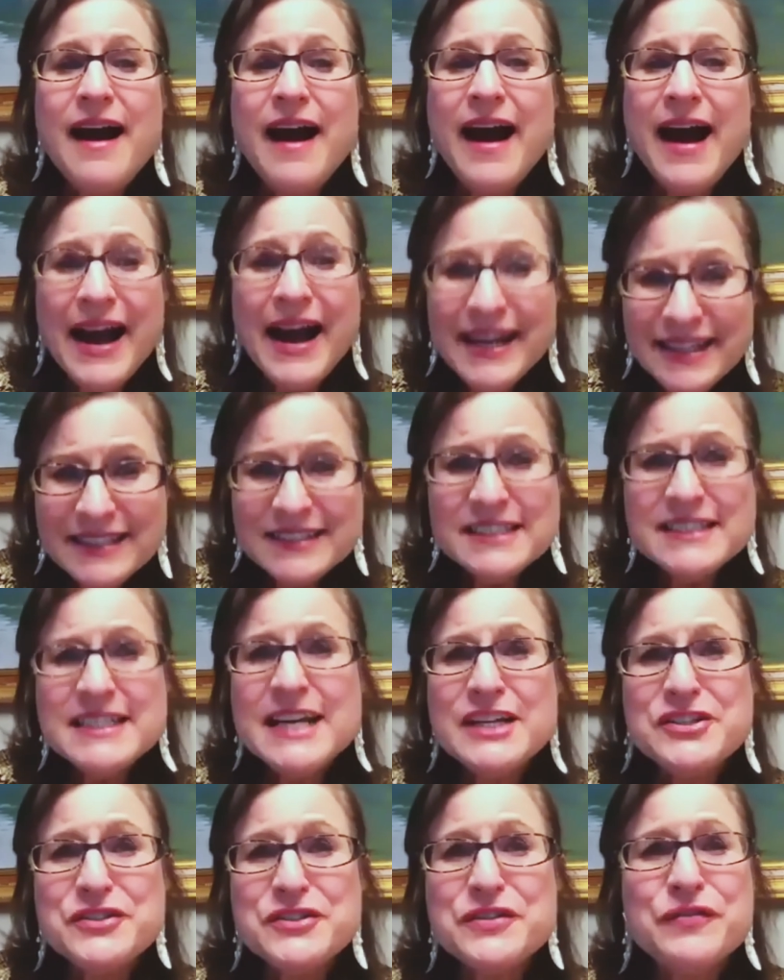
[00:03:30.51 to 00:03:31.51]
I'd like to take
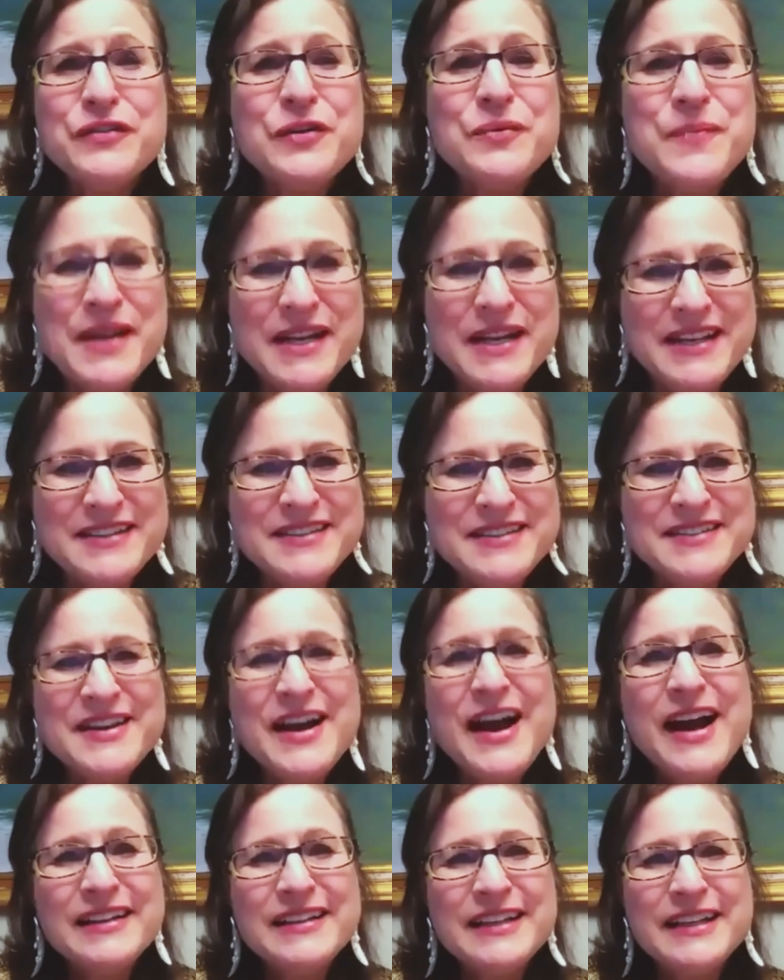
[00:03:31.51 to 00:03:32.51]
just a few minutes to
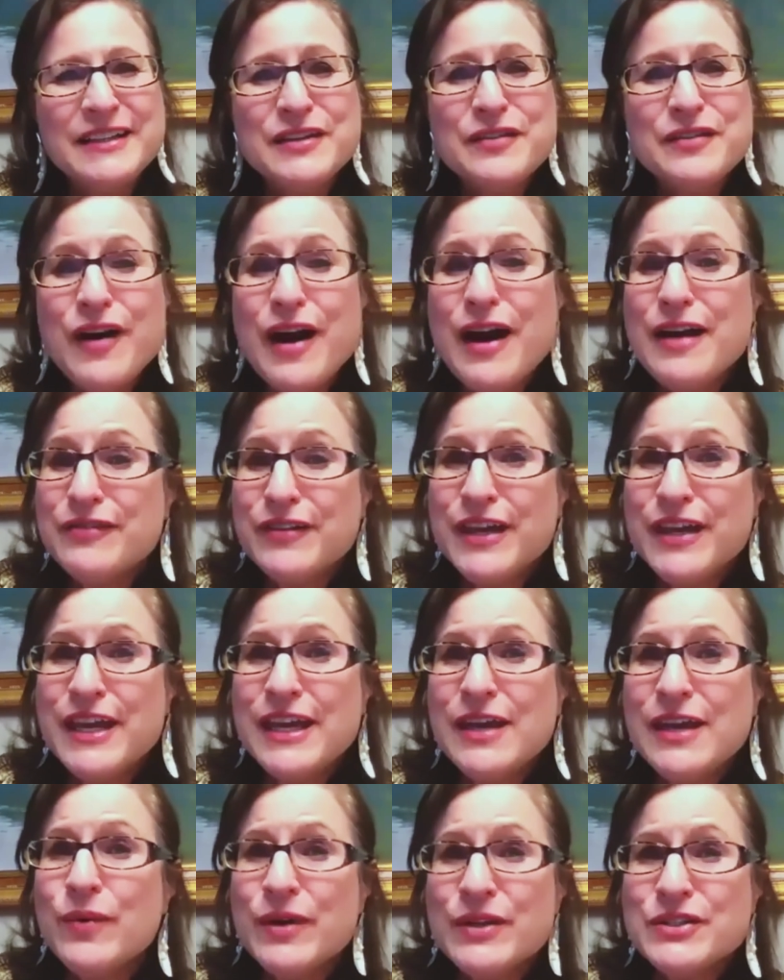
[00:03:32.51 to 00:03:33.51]
highlight the 5
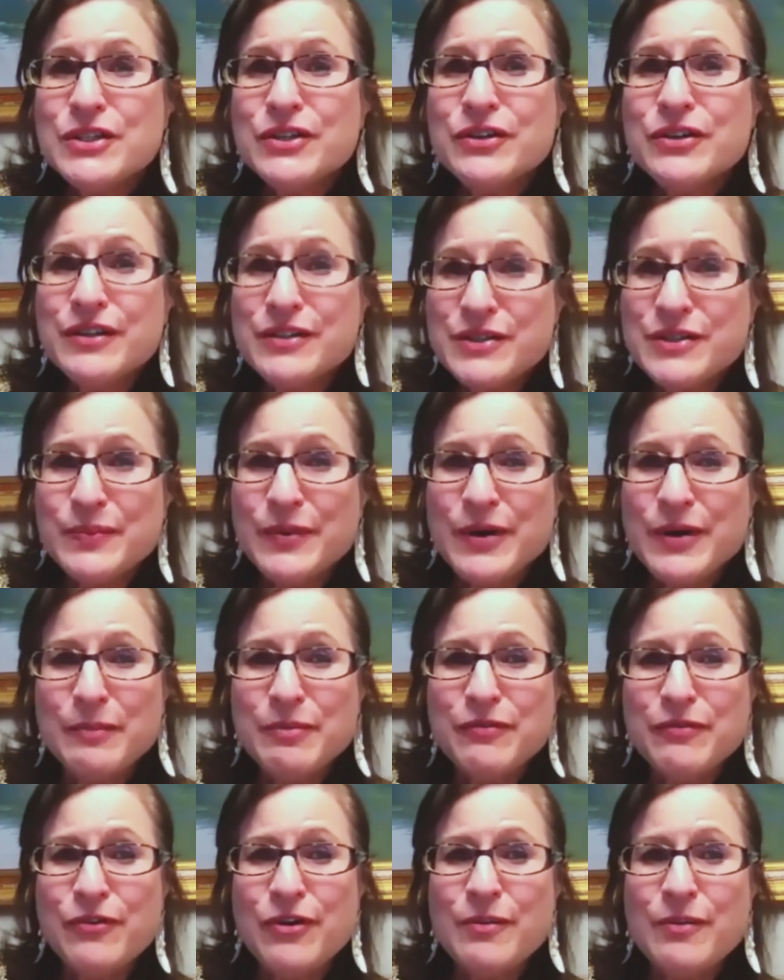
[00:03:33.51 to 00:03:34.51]
key winter and spring
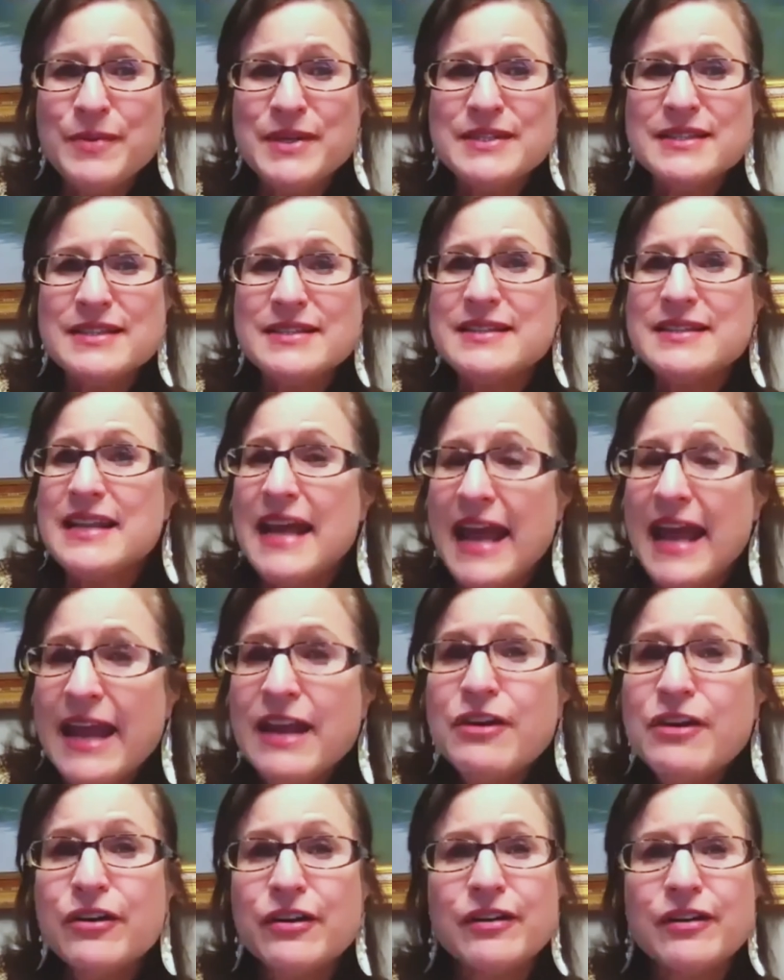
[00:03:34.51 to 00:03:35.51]
performances that
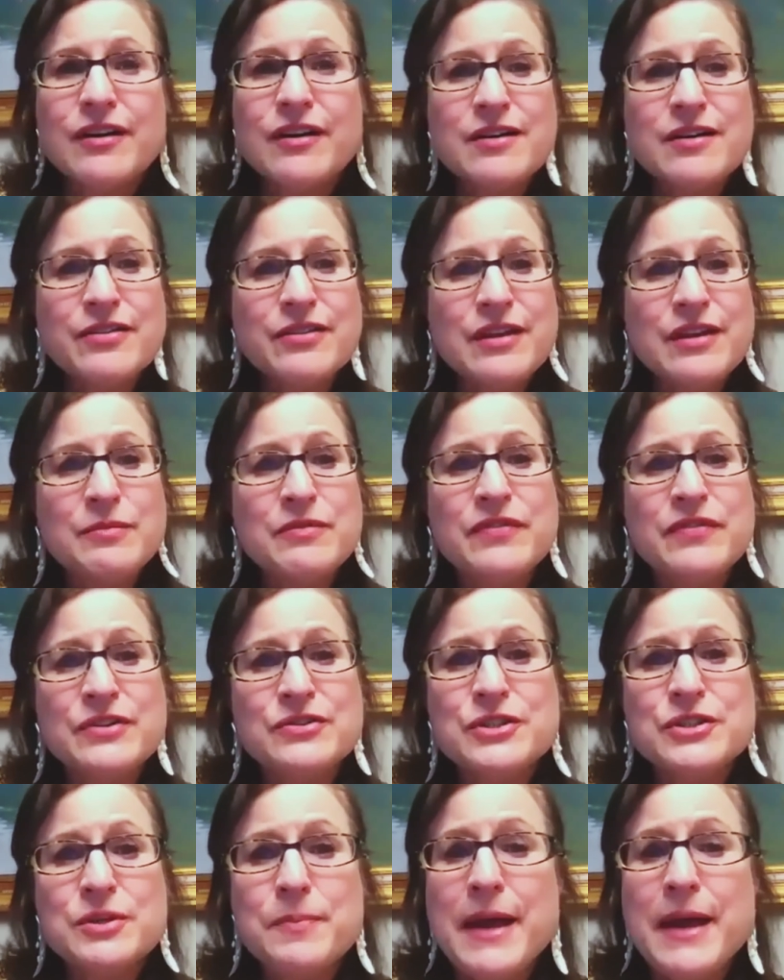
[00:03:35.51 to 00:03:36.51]
anchor our theme of
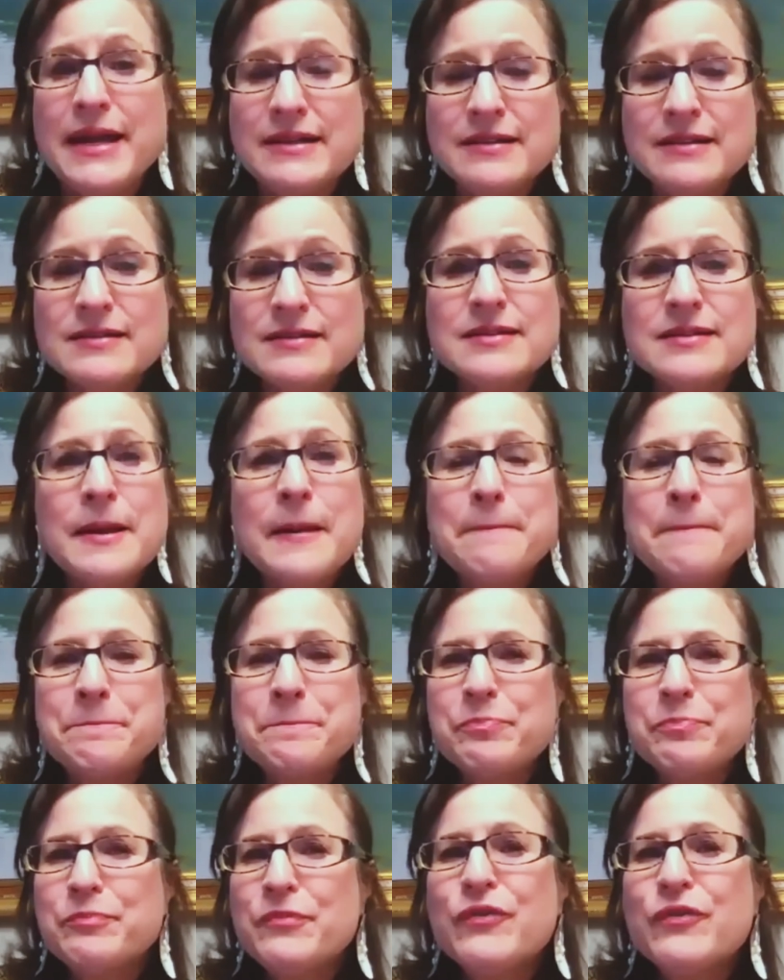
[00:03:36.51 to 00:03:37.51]
interdependence
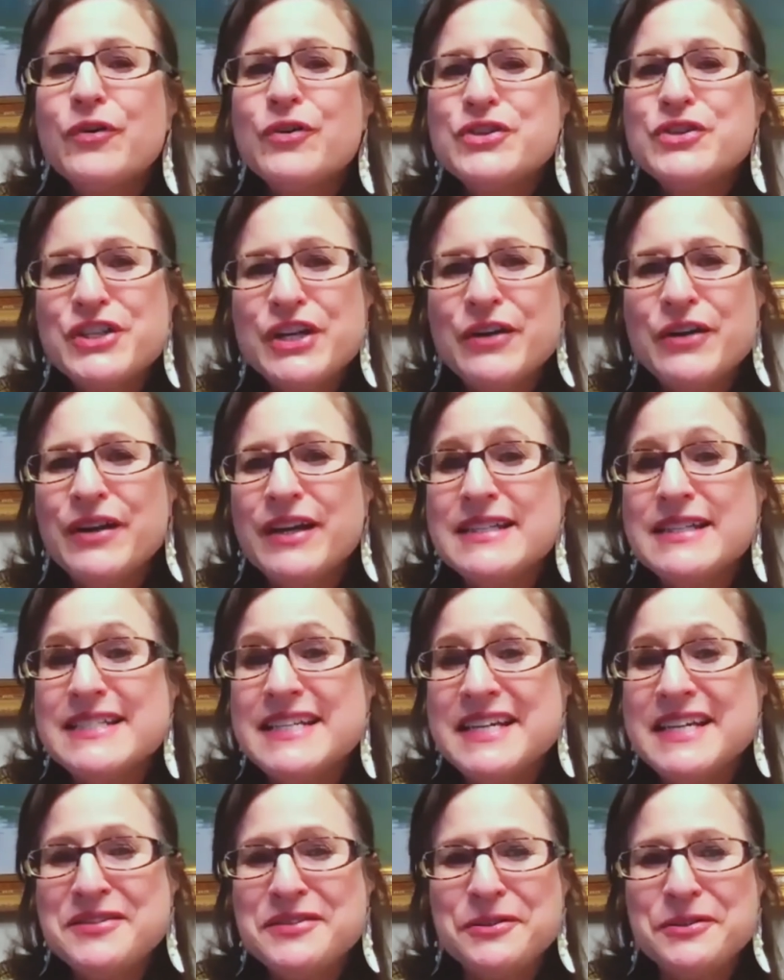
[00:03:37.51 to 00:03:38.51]
before sharing a
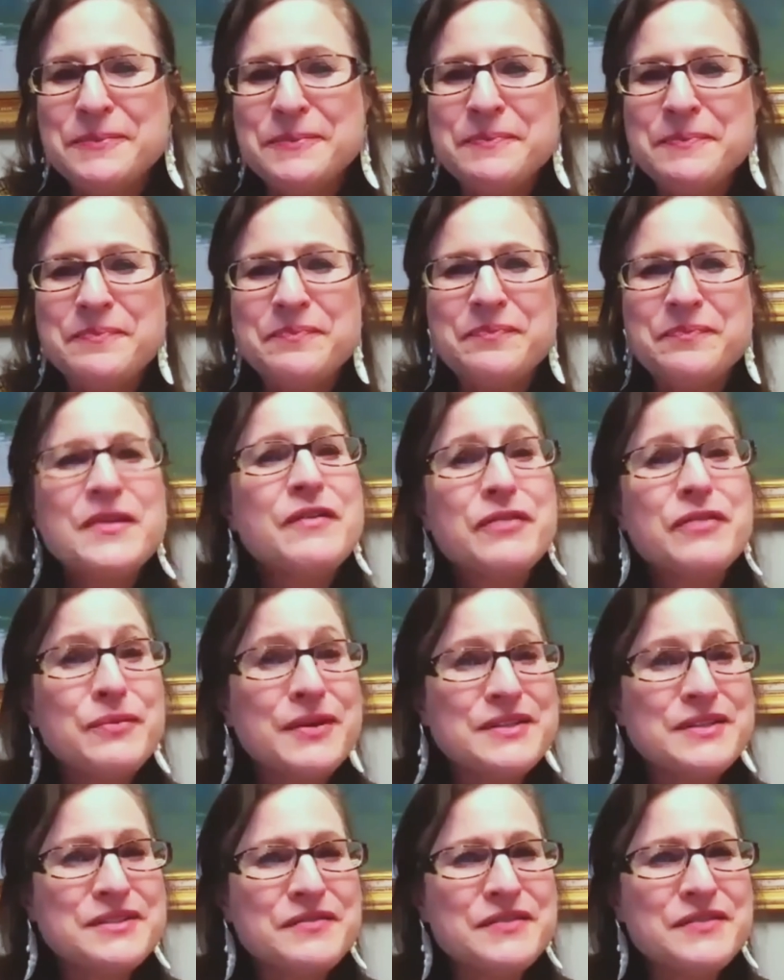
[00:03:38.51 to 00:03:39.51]
teaser of the
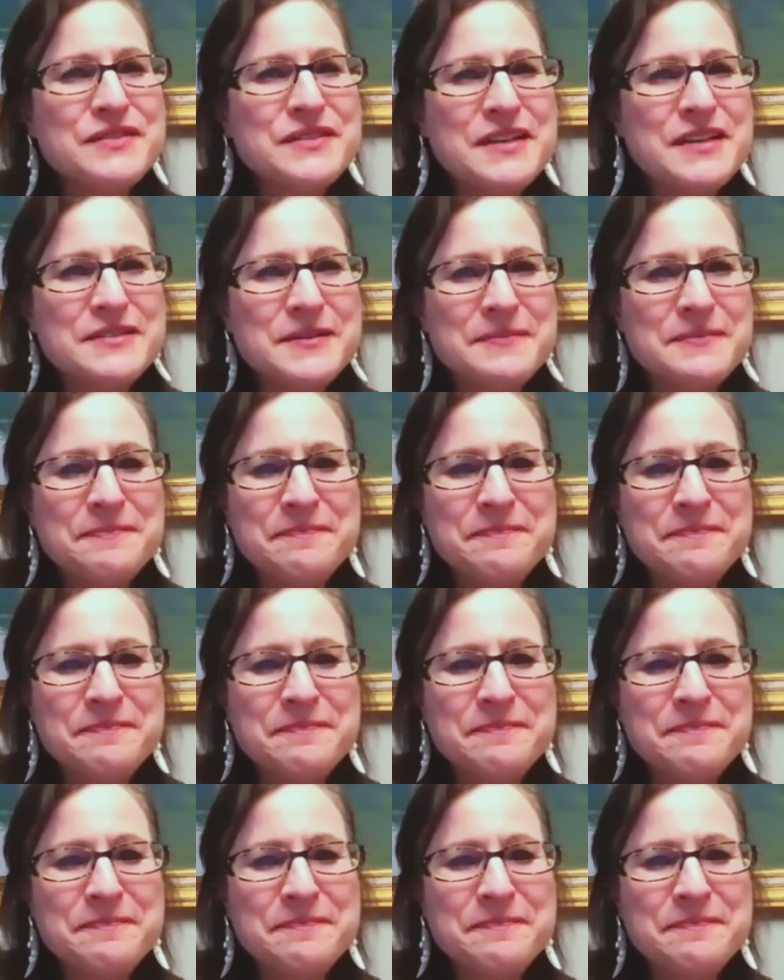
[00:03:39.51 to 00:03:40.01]
rest of the season.